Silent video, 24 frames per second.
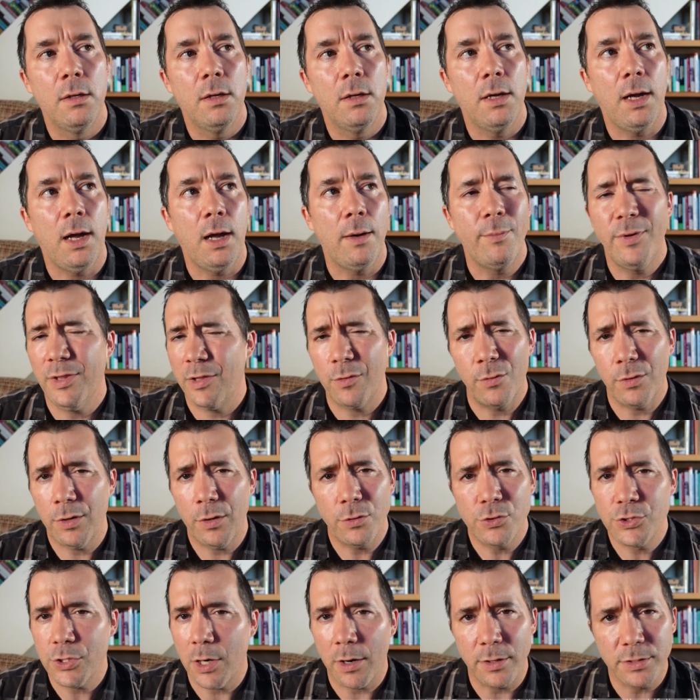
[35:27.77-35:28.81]
But there were no
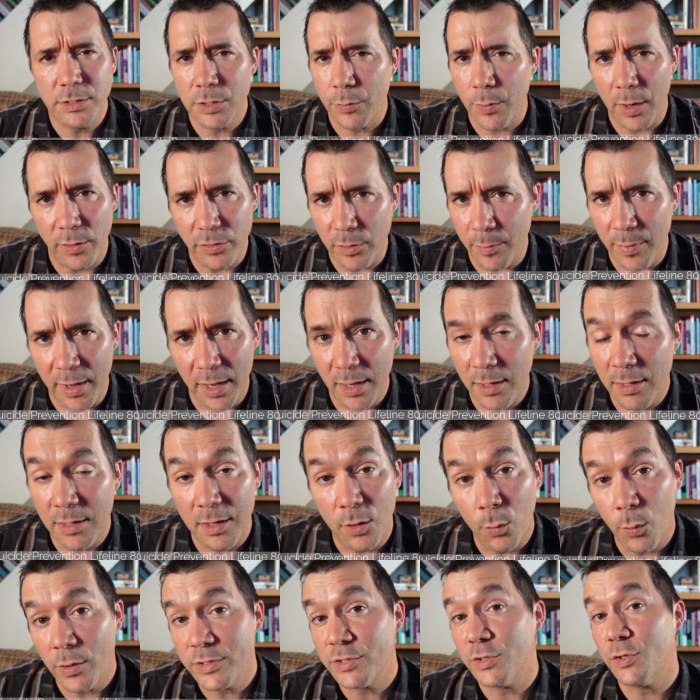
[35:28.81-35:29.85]
sharks around the bed, and
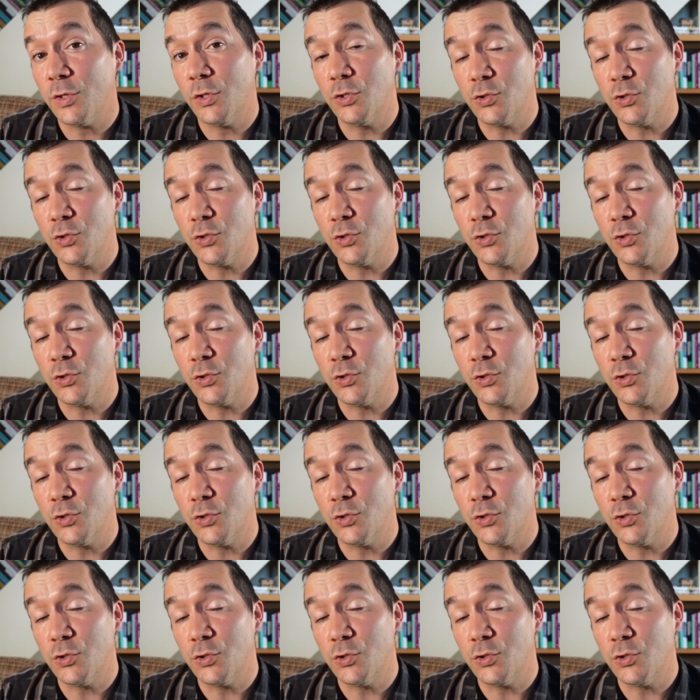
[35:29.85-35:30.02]
it wasn't